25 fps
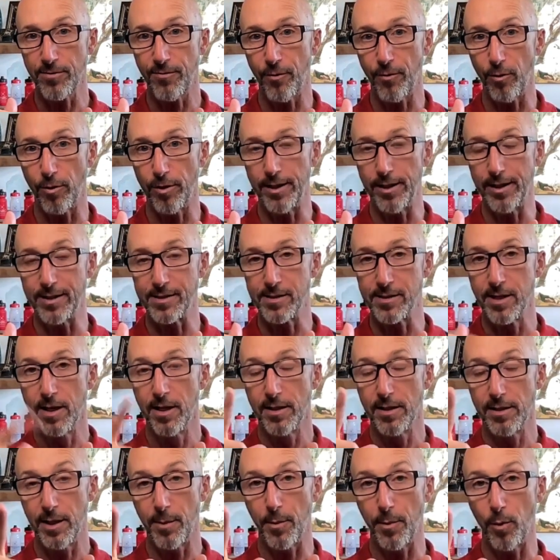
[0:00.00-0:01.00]
for is,
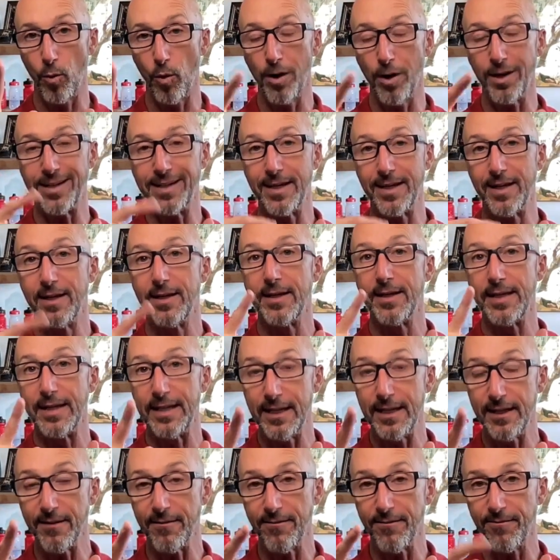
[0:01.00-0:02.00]
number one,
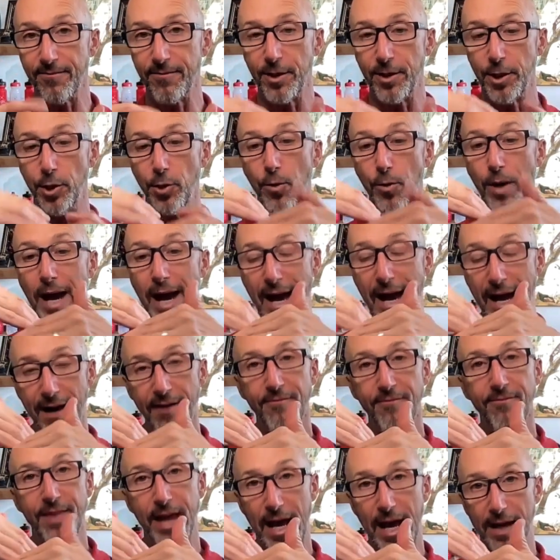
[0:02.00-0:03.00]
if you
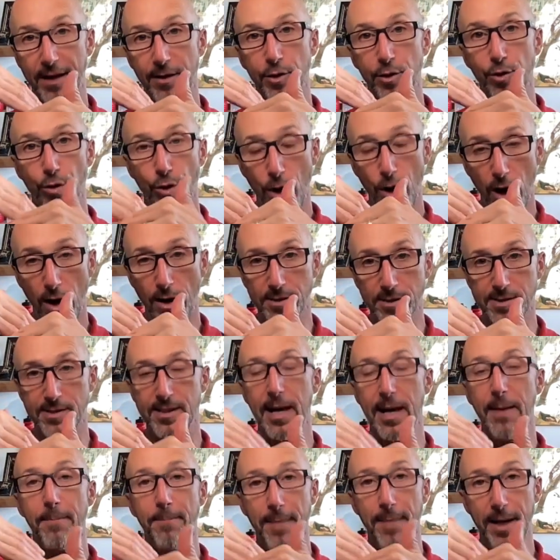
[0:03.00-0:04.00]
have that cross,
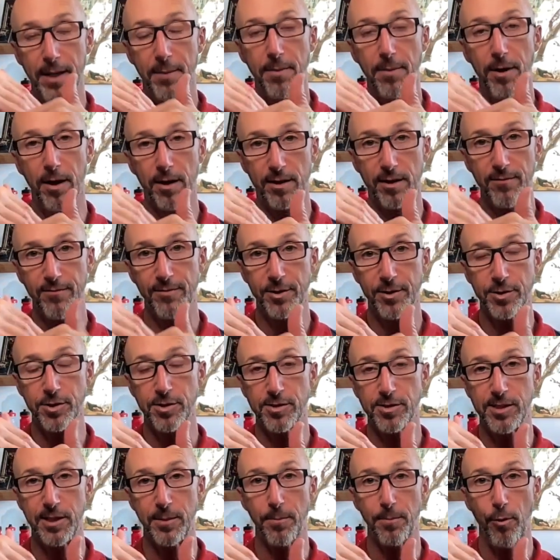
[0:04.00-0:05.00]
that metabolic
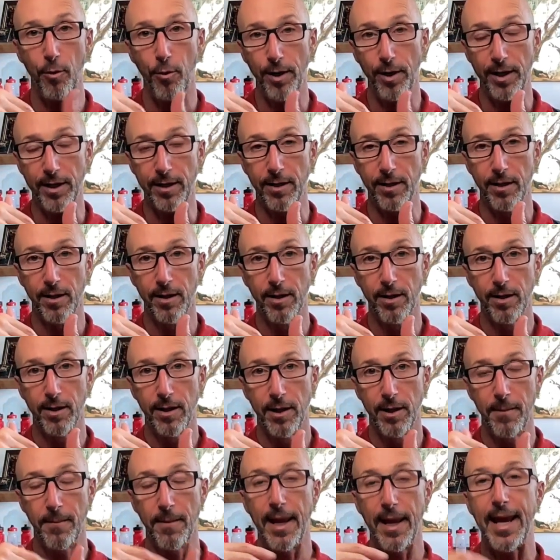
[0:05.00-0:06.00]
efficiency point,
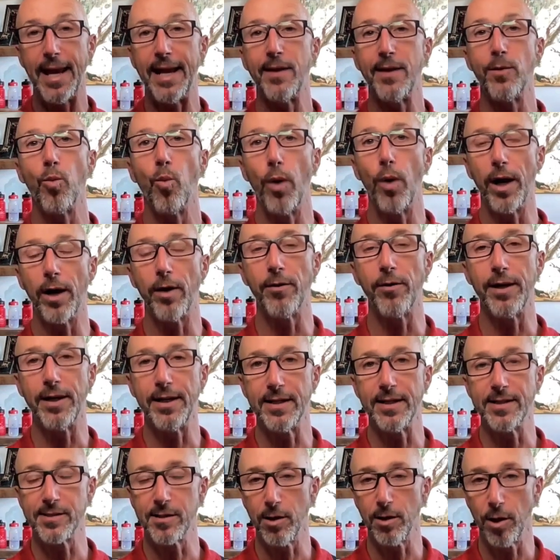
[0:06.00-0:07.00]
and where it
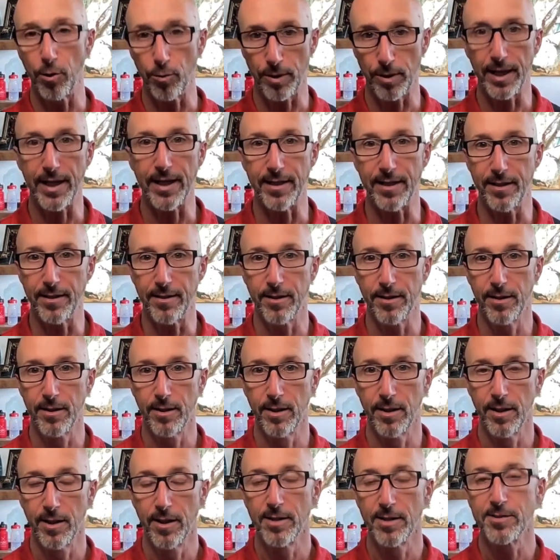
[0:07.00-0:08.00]
is located.
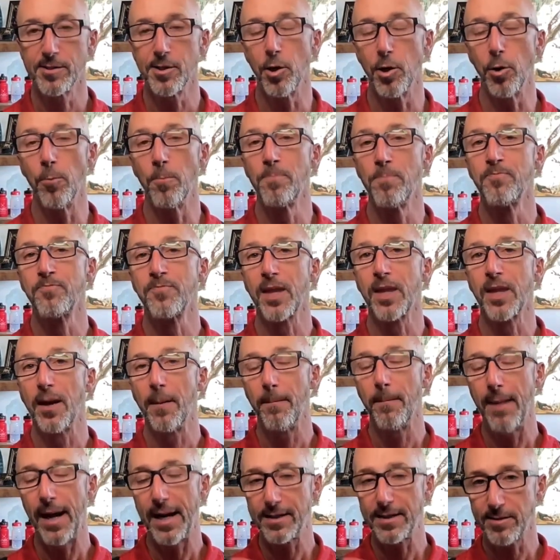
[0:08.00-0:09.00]
So
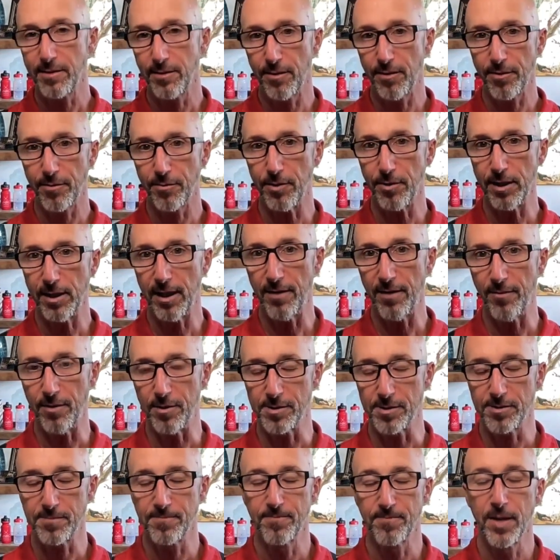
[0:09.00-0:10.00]
back to the three
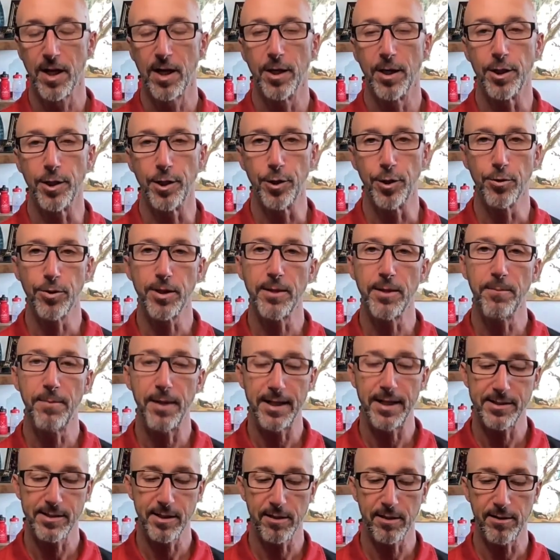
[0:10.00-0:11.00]
levels. You can
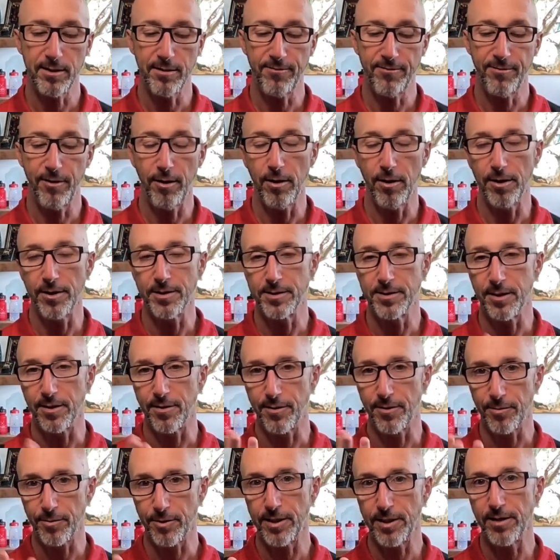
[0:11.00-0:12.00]
basically fall into
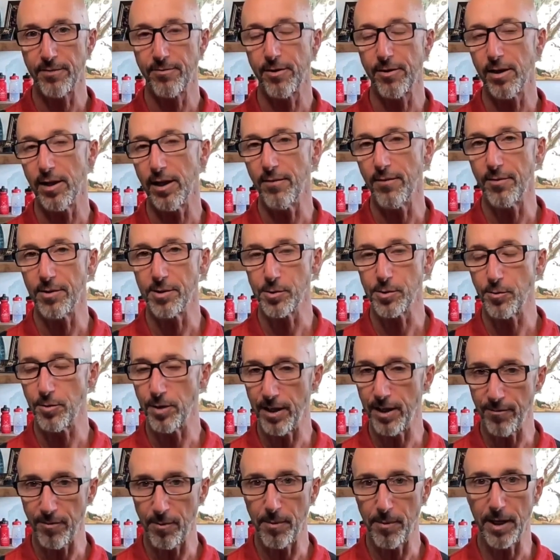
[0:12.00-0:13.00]
three different levels when
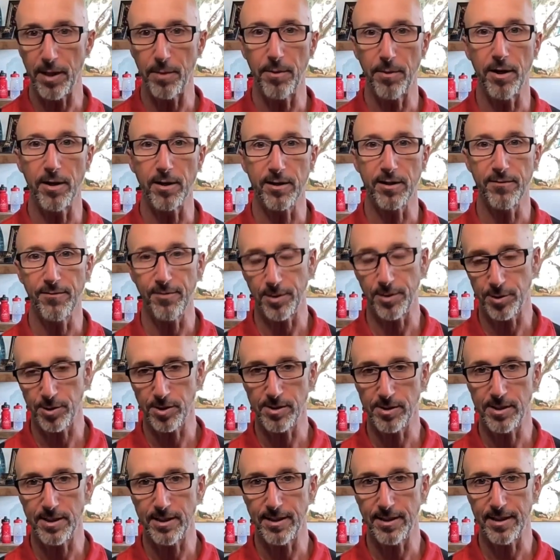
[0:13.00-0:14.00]
you have a metabolic
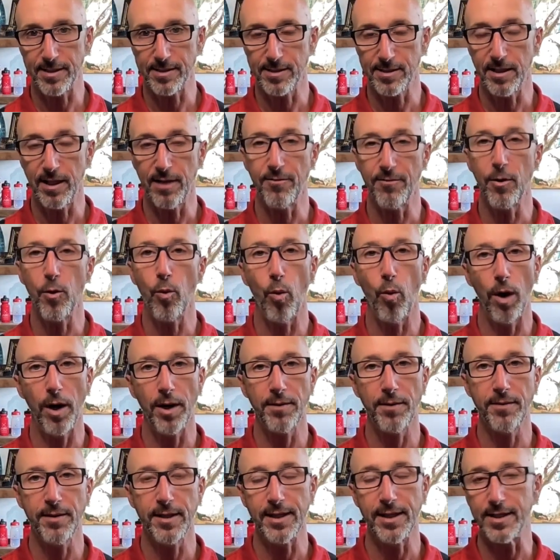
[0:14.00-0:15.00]
efficiency test. Level
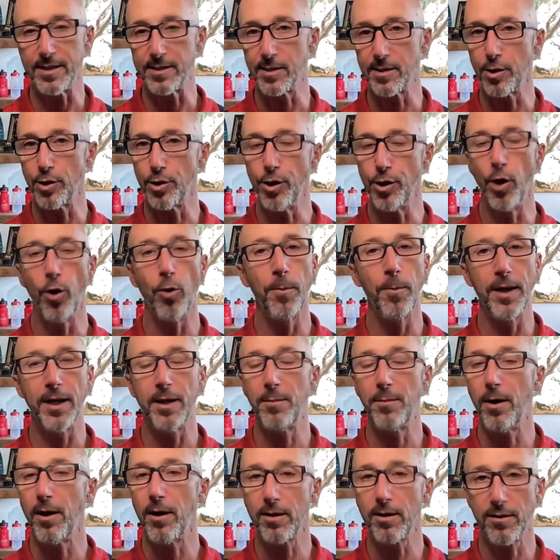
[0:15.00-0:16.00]
1 is no
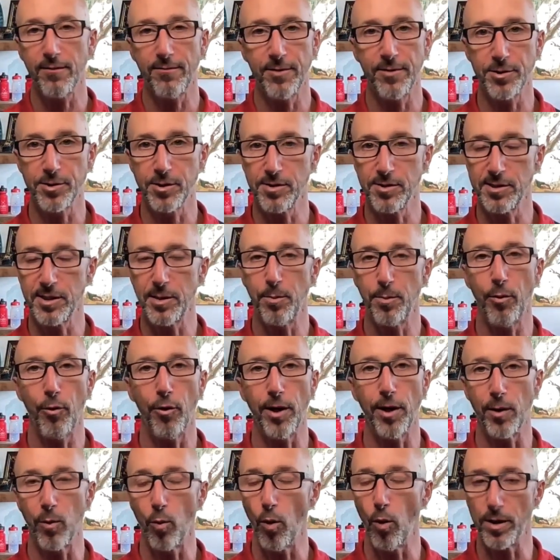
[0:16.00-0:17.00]
metabolic efficiency
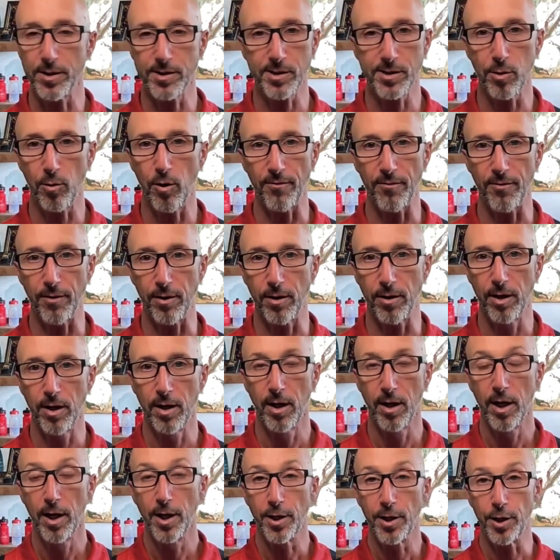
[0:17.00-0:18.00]
point whatsoever.
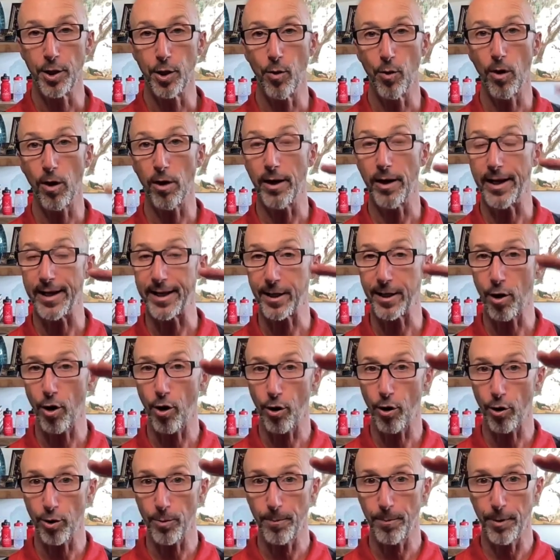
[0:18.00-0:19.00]
You are a
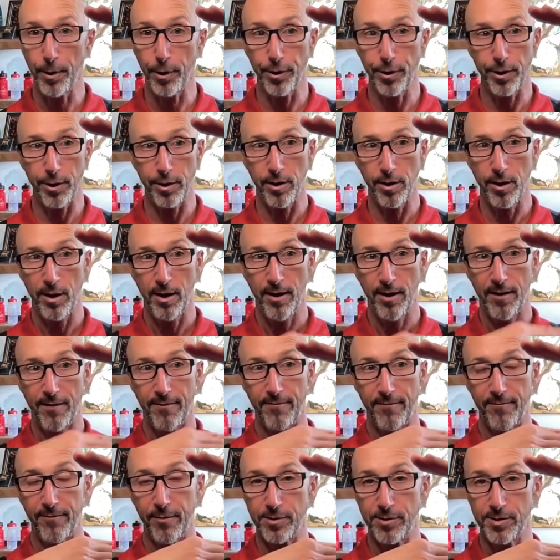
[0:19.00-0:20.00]
carb burner
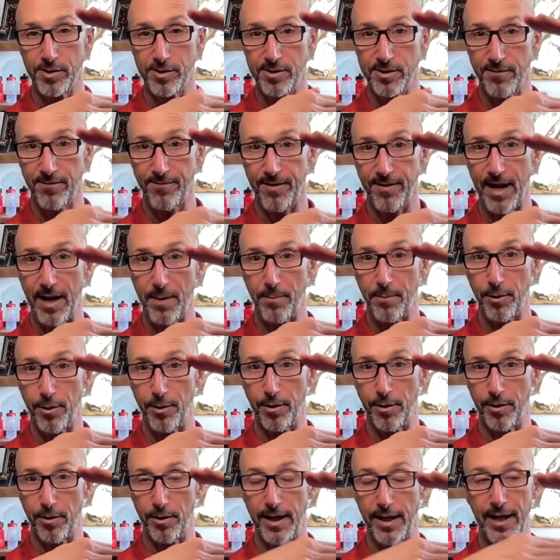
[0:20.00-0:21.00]
versus a fat
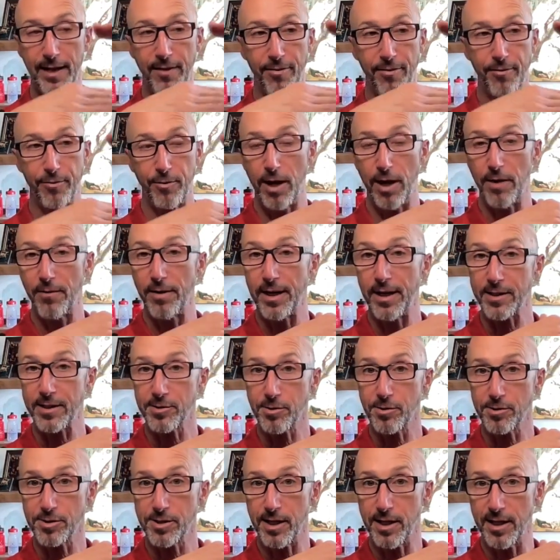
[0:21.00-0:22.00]
burner. And throughout
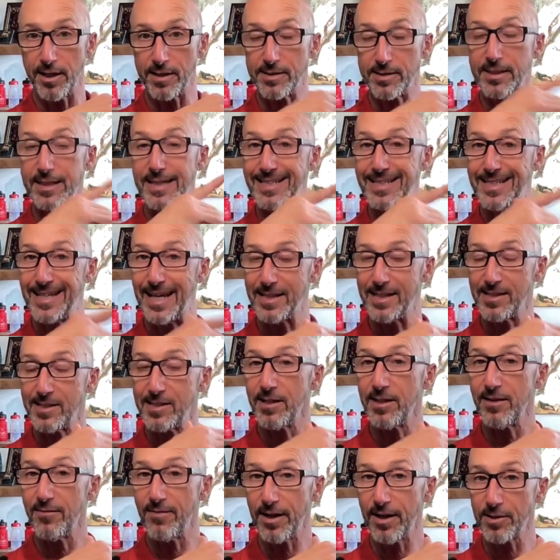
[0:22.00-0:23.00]
exercise, the
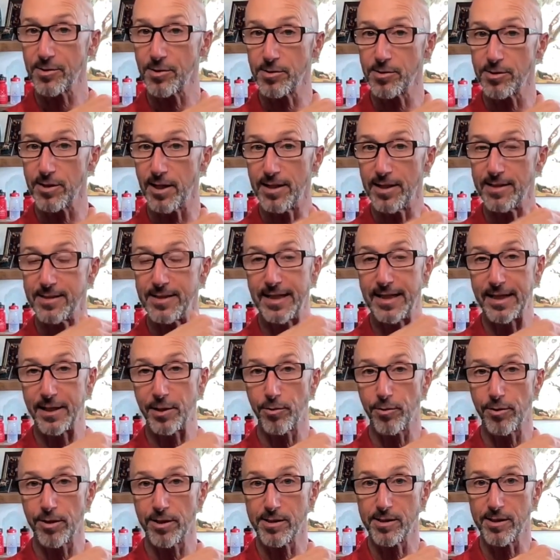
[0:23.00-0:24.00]
intensity of exercise
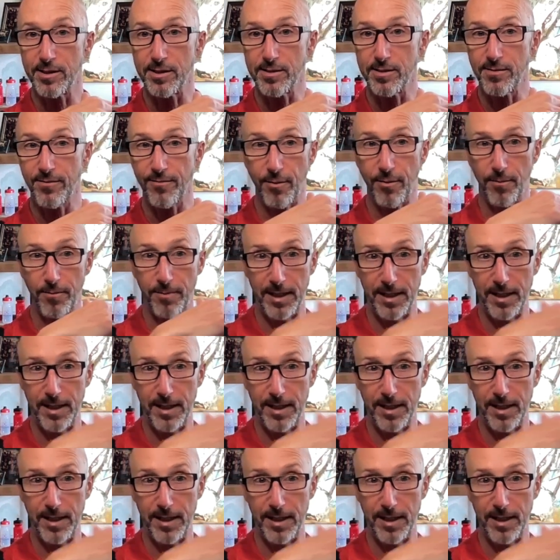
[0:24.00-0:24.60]
increases from